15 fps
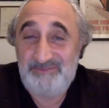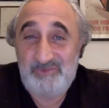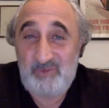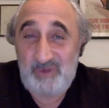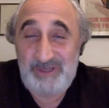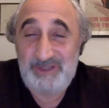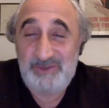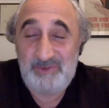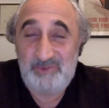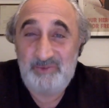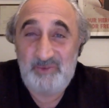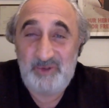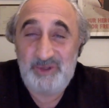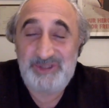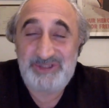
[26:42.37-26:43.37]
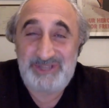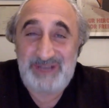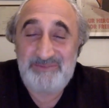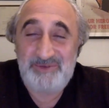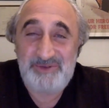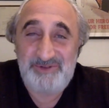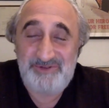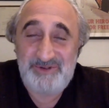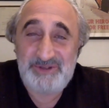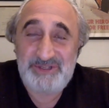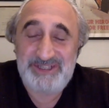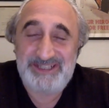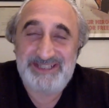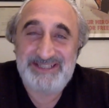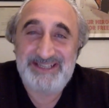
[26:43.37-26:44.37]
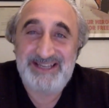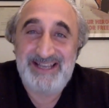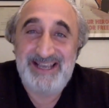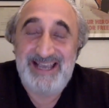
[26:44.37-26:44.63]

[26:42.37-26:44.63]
one of the world's top universities,